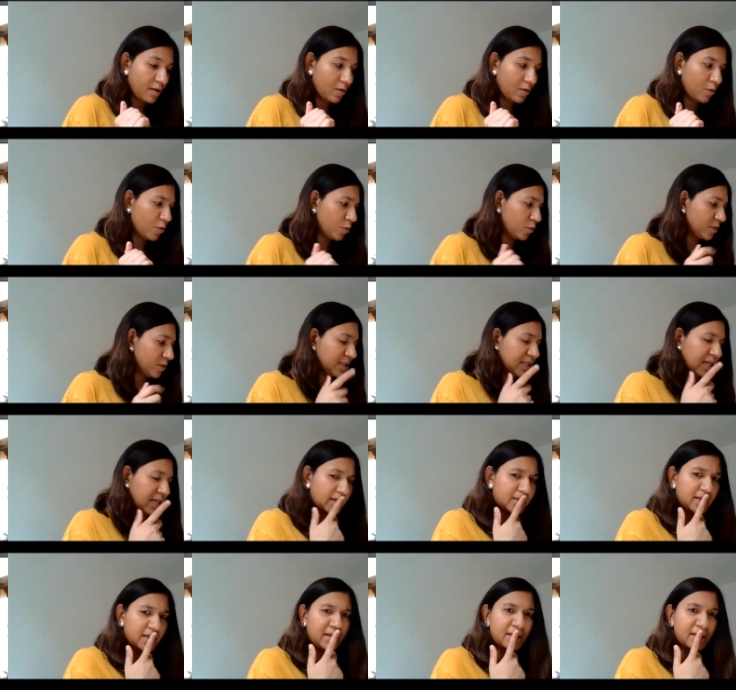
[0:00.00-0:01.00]
Oh,
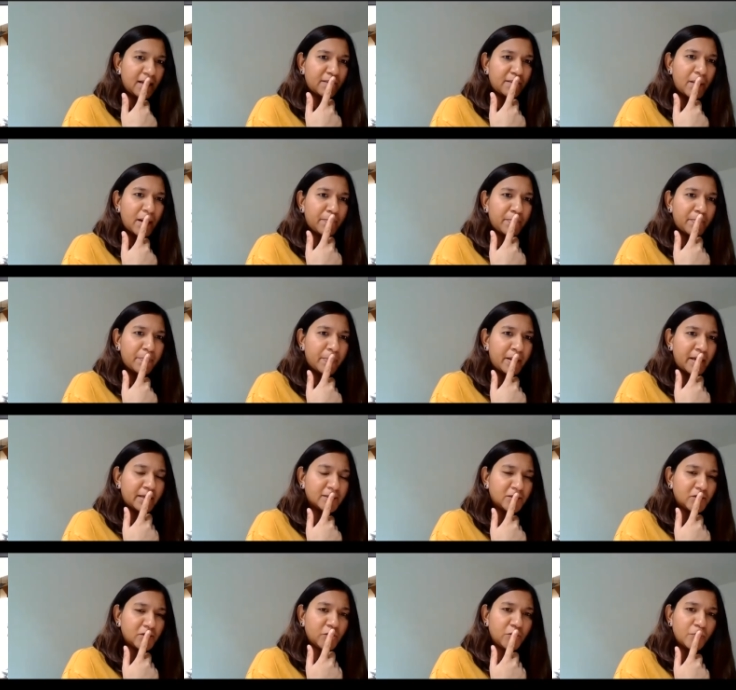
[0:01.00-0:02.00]
6. I think that might be a bit
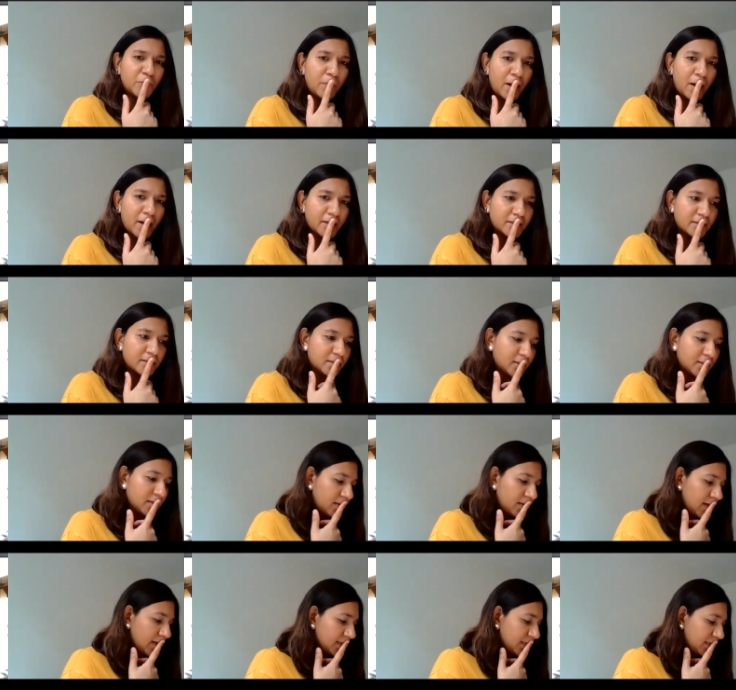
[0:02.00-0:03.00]
too much.
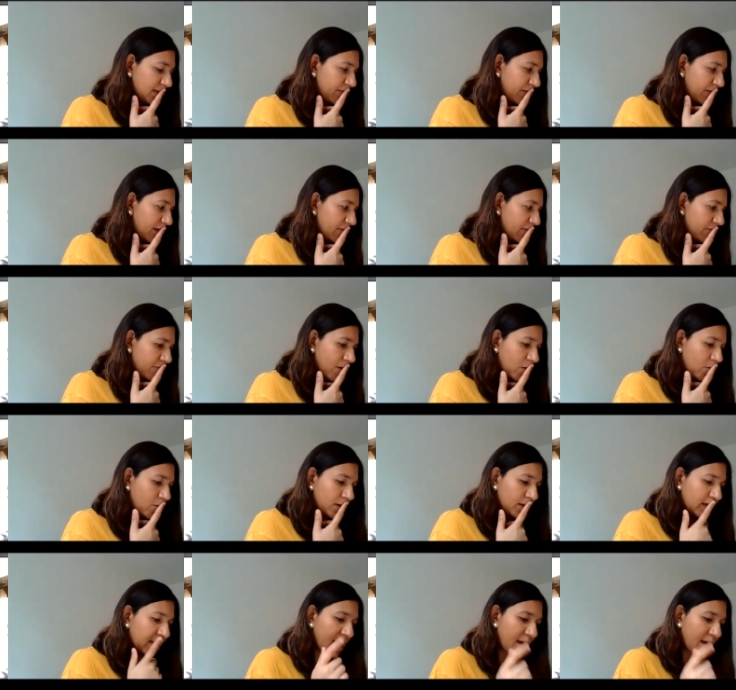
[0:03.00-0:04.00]
Let's see if I can roll
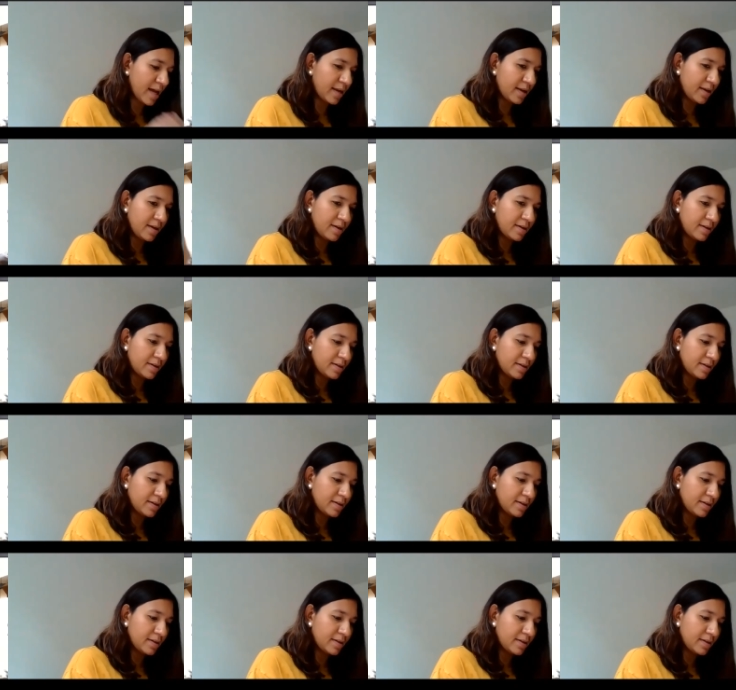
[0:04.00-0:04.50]
again.